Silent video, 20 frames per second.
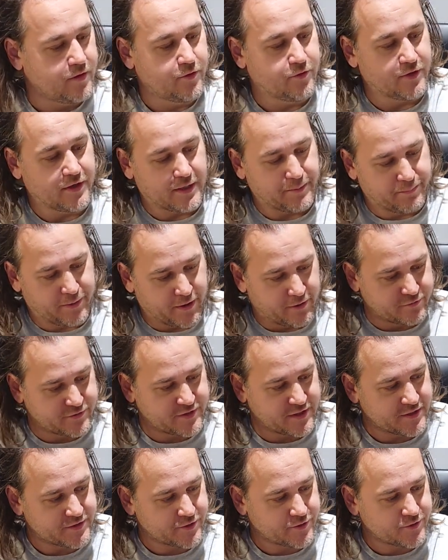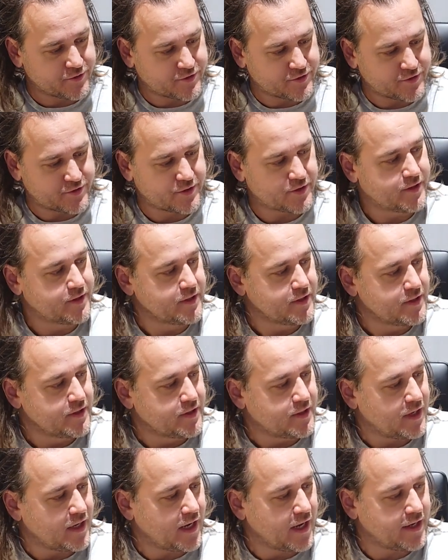You need a pair of scissors
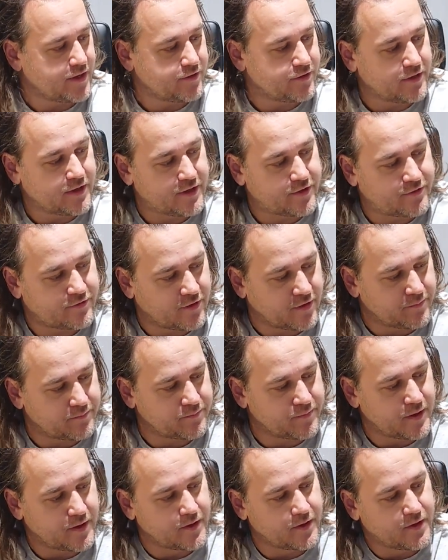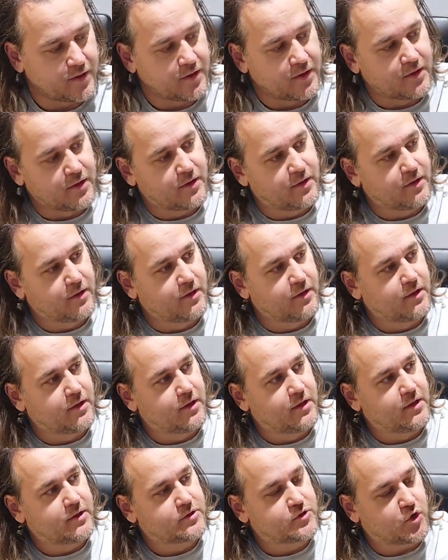and you need some
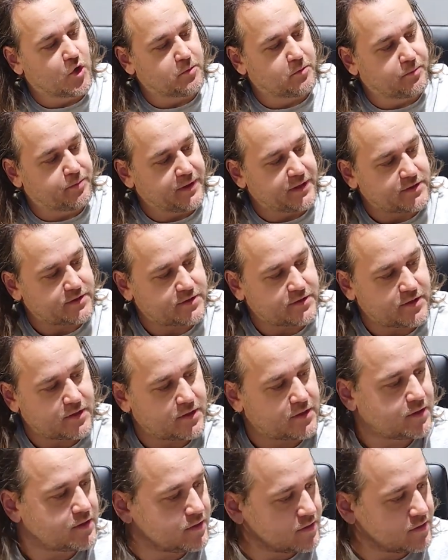thermal paste.